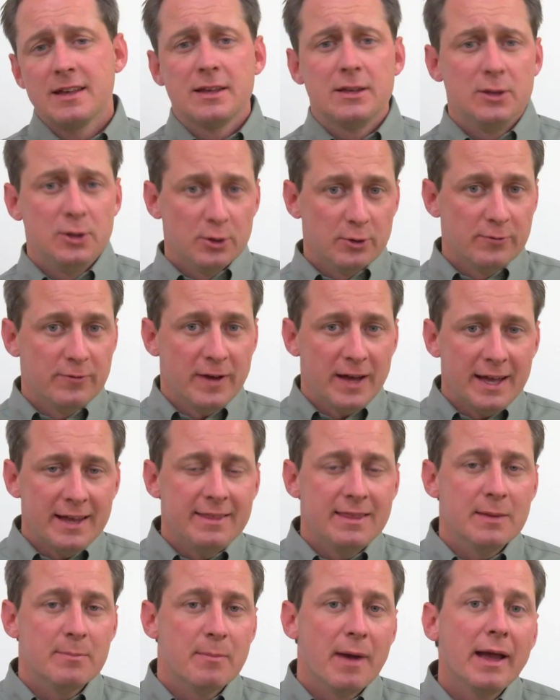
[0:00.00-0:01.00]
You'll find
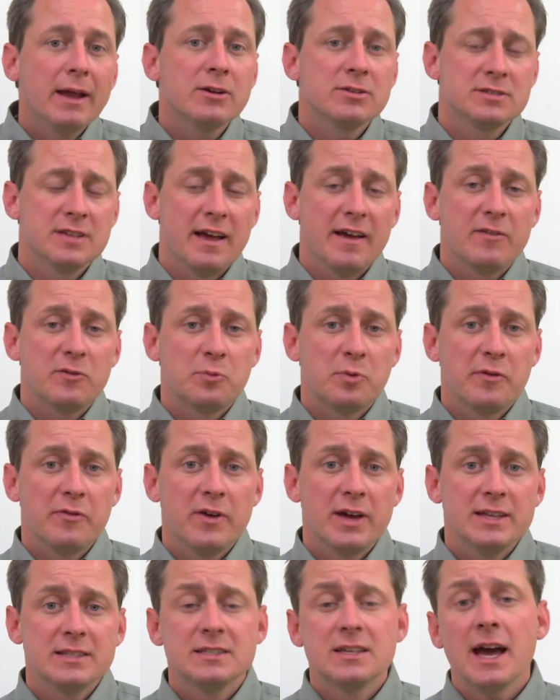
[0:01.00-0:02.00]
that Microsoft
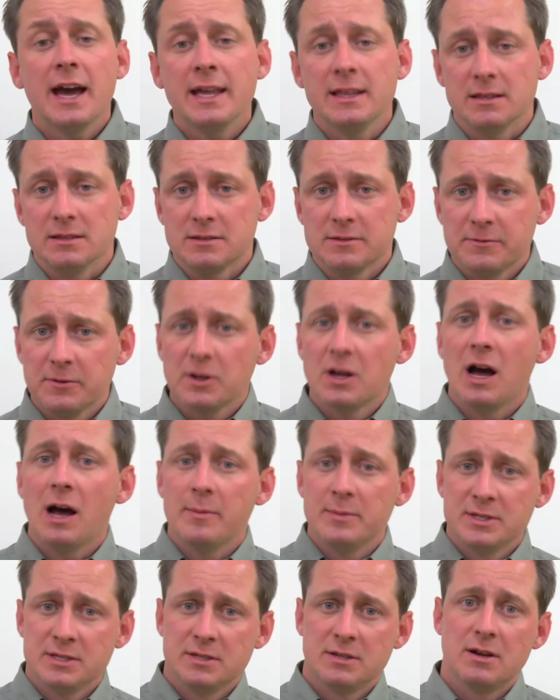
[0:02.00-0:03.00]
provides guidance for
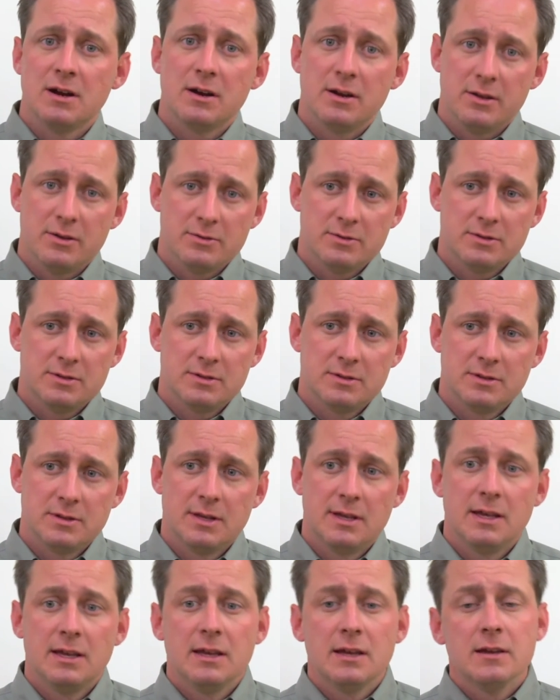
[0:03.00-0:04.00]
common scenarios.
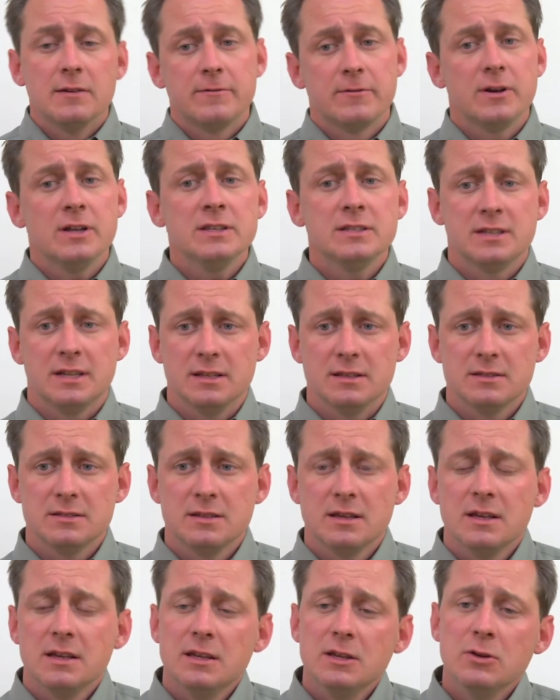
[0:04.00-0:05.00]
For instance,
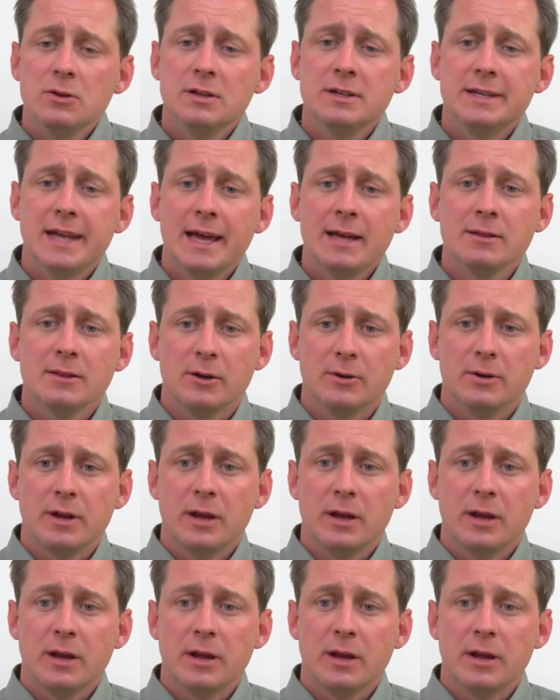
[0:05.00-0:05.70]
you can download